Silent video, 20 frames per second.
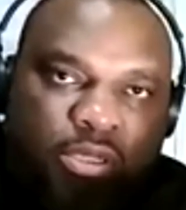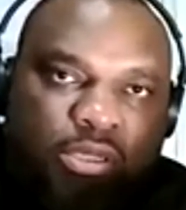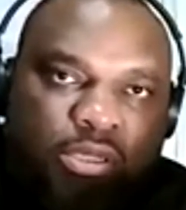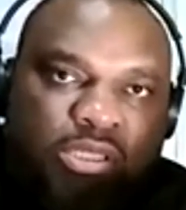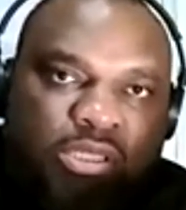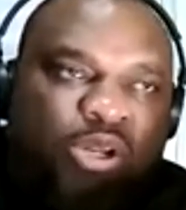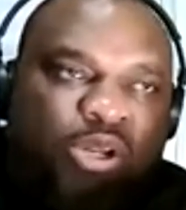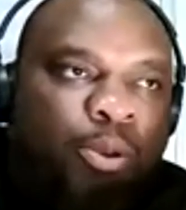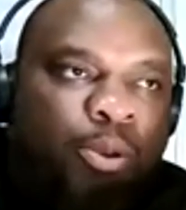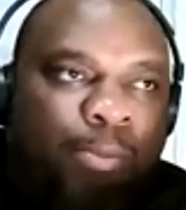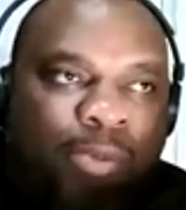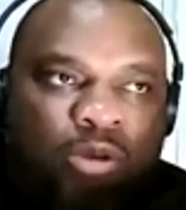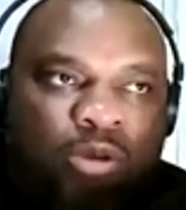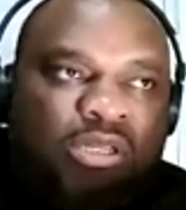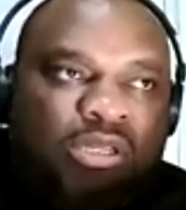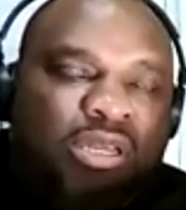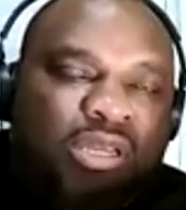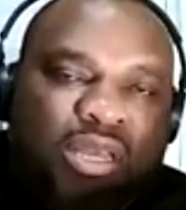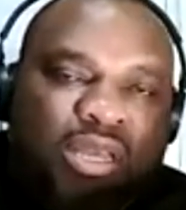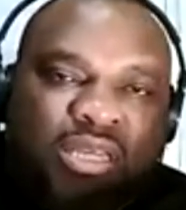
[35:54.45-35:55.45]
So the
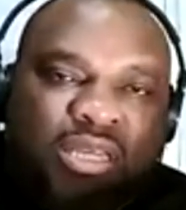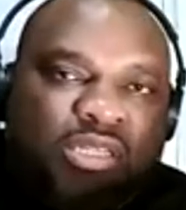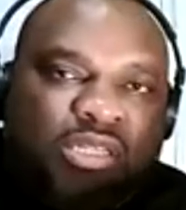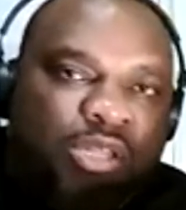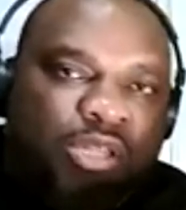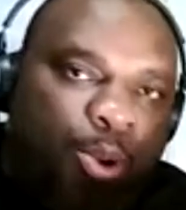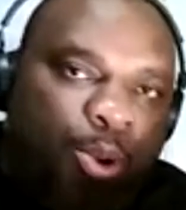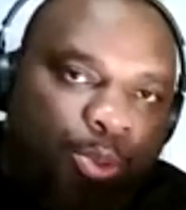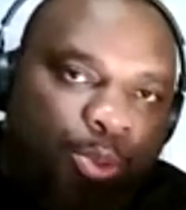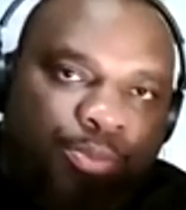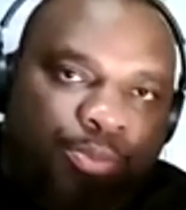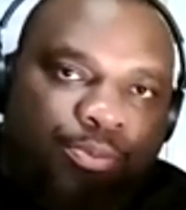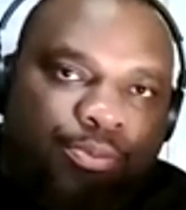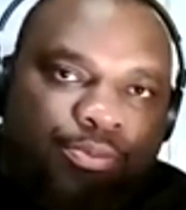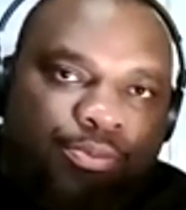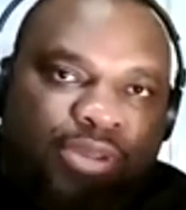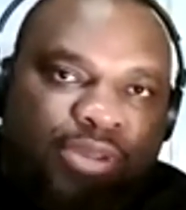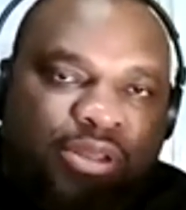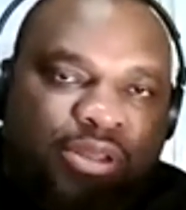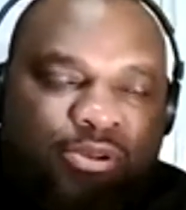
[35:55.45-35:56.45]
music is dope.
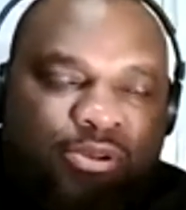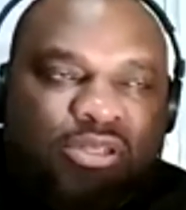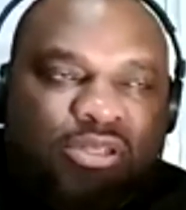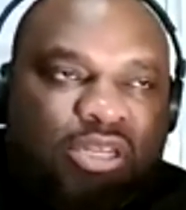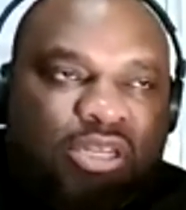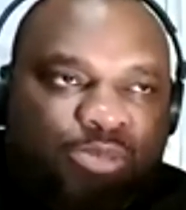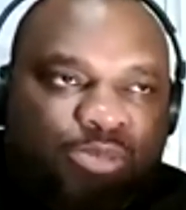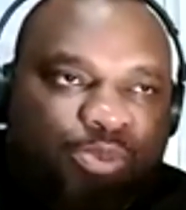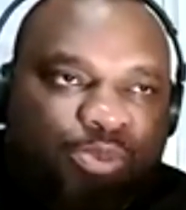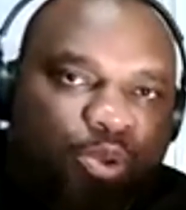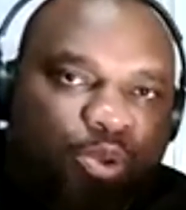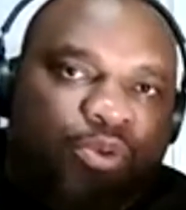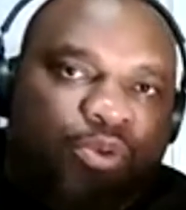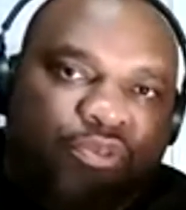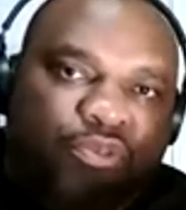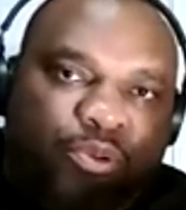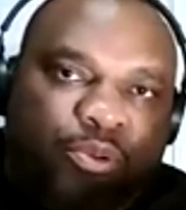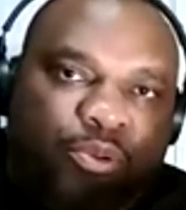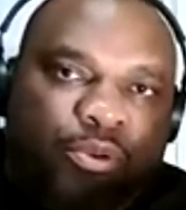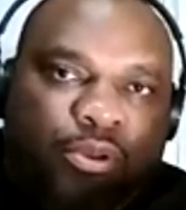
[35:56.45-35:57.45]
The music is
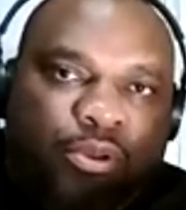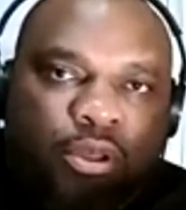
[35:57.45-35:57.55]
beautiful.